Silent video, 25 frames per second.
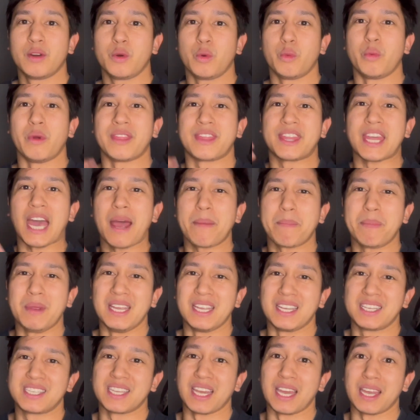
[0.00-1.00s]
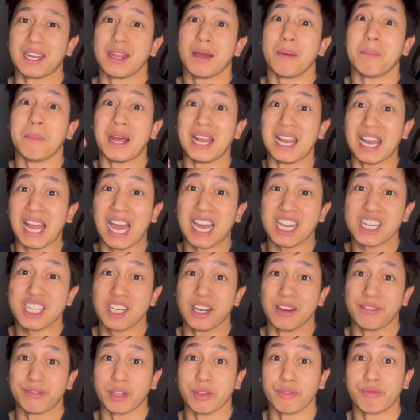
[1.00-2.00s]
With that being said, my last
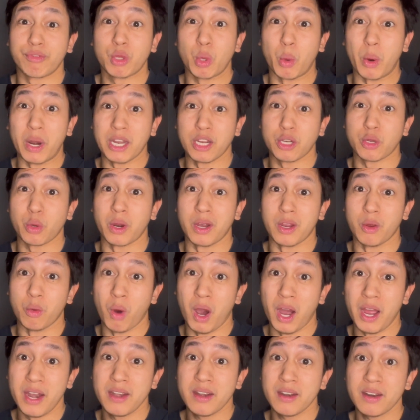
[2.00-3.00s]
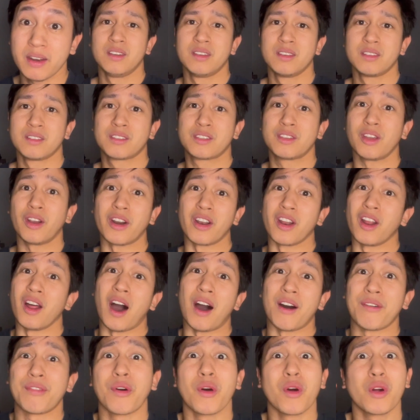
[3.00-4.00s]
shift of 2021 started
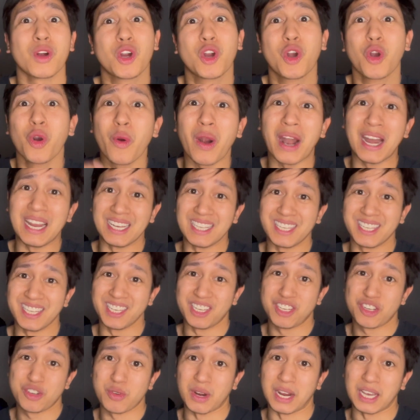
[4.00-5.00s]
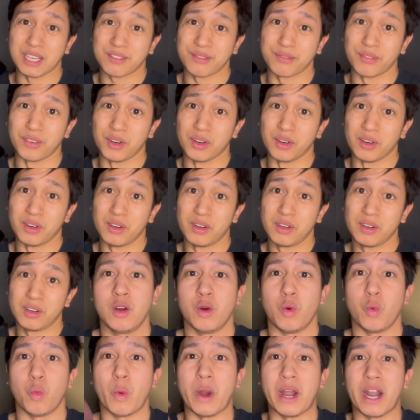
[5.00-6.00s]
off crazy stressful,
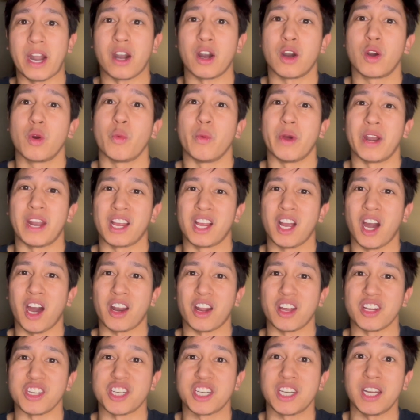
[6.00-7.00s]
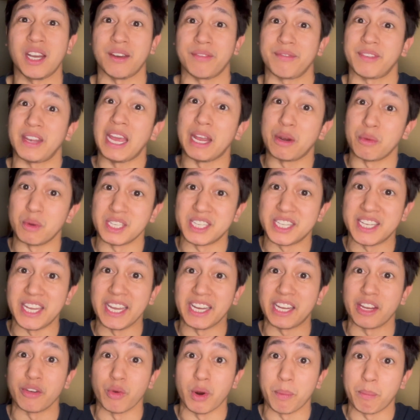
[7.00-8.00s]
where when I got on shift and was
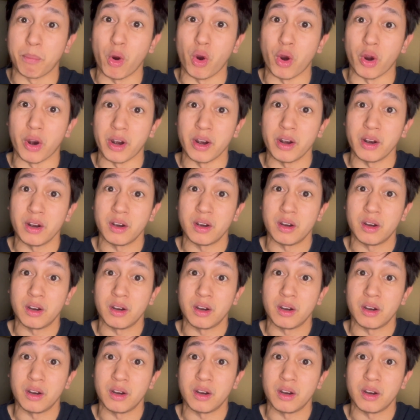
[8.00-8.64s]
taking report,